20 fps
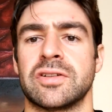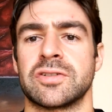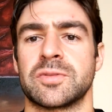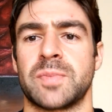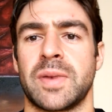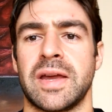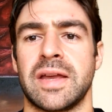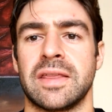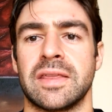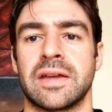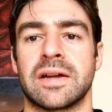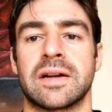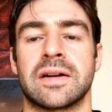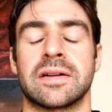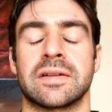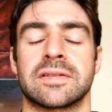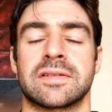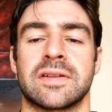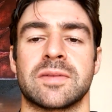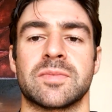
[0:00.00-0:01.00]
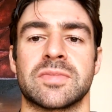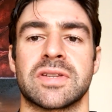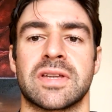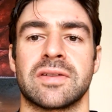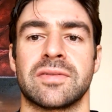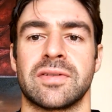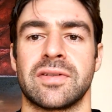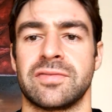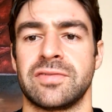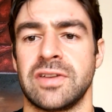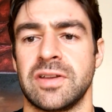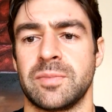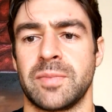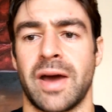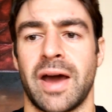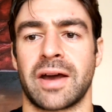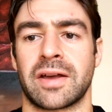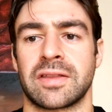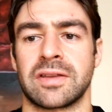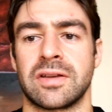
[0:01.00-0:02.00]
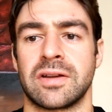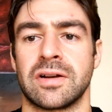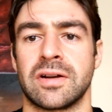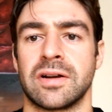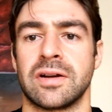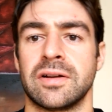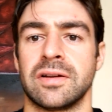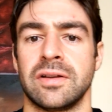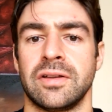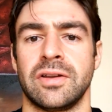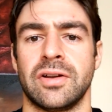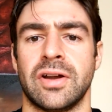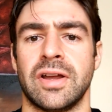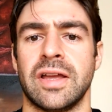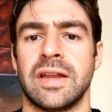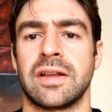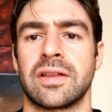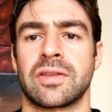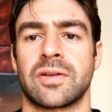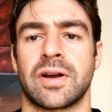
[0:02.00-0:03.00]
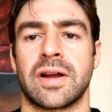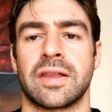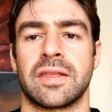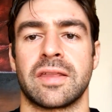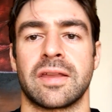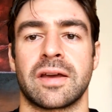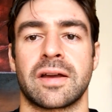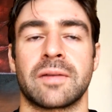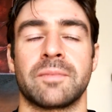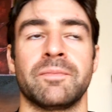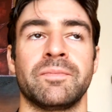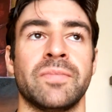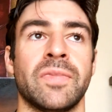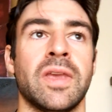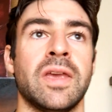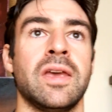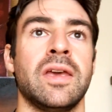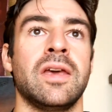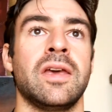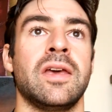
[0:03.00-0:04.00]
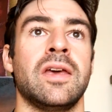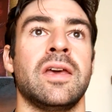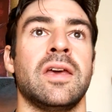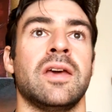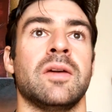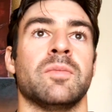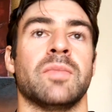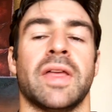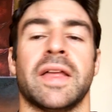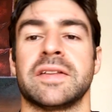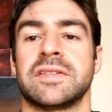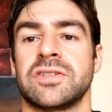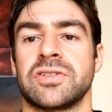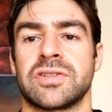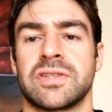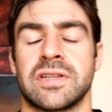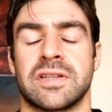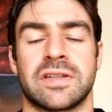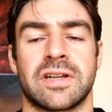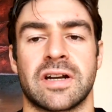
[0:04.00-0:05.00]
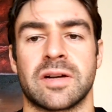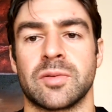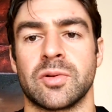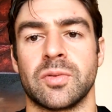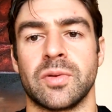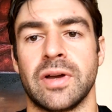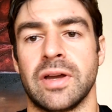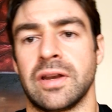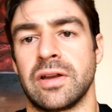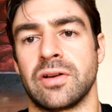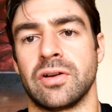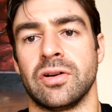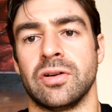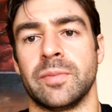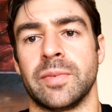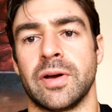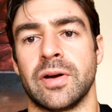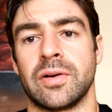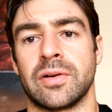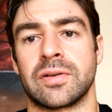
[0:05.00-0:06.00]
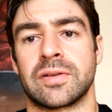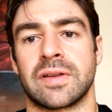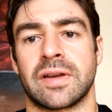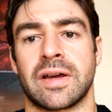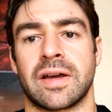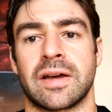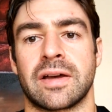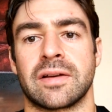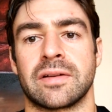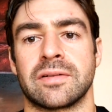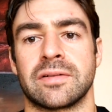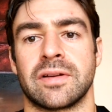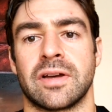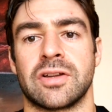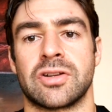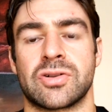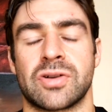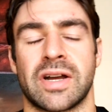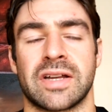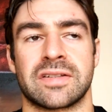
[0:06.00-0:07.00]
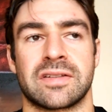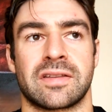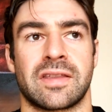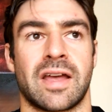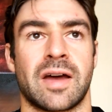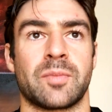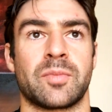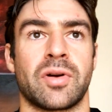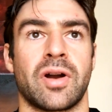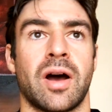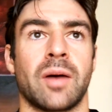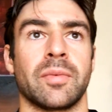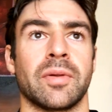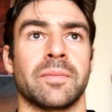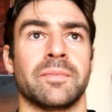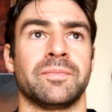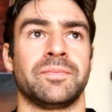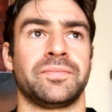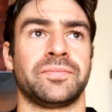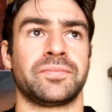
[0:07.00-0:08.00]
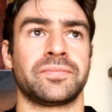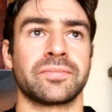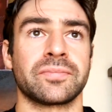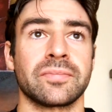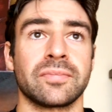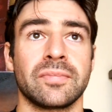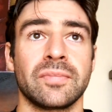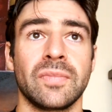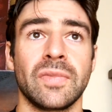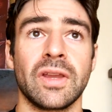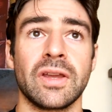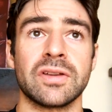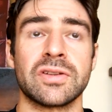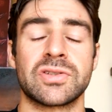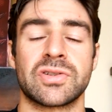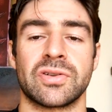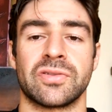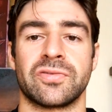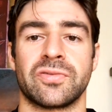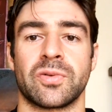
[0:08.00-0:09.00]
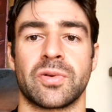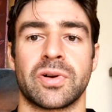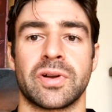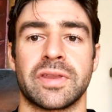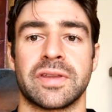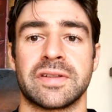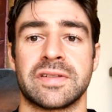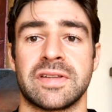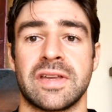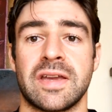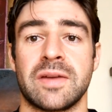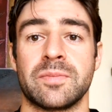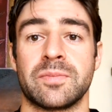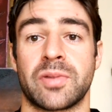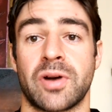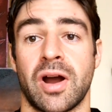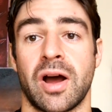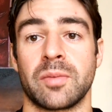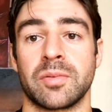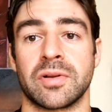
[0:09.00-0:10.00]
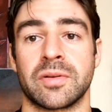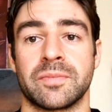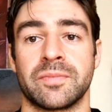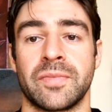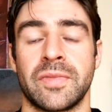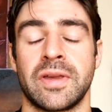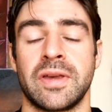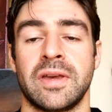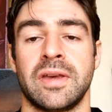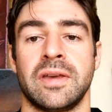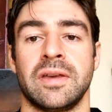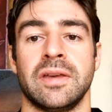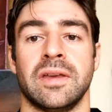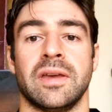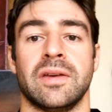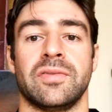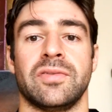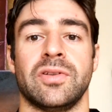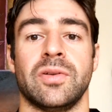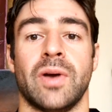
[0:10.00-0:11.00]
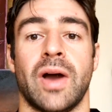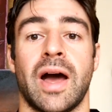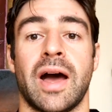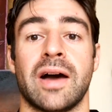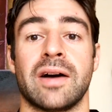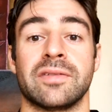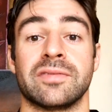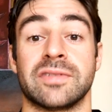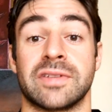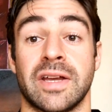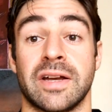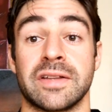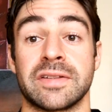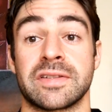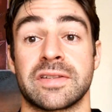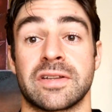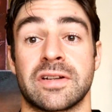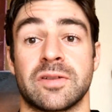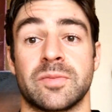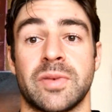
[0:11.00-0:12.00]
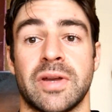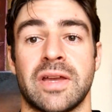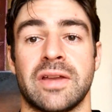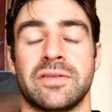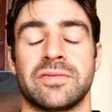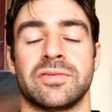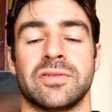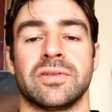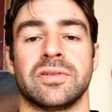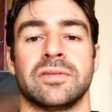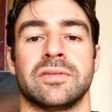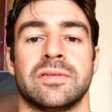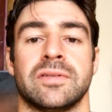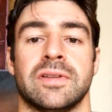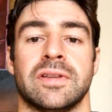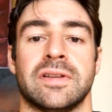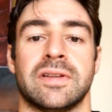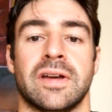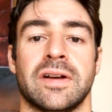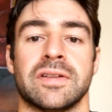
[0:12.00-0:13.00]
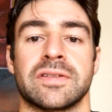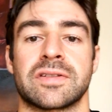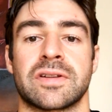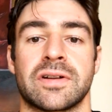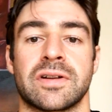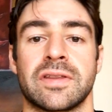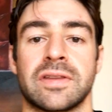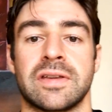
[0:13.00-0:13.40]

there's pain there, it seems to give you feedback that you're hitting the right thing. But that's just a terrible way to go about addressing that problem. So for the same problem, if you have delts that are painful, the delts are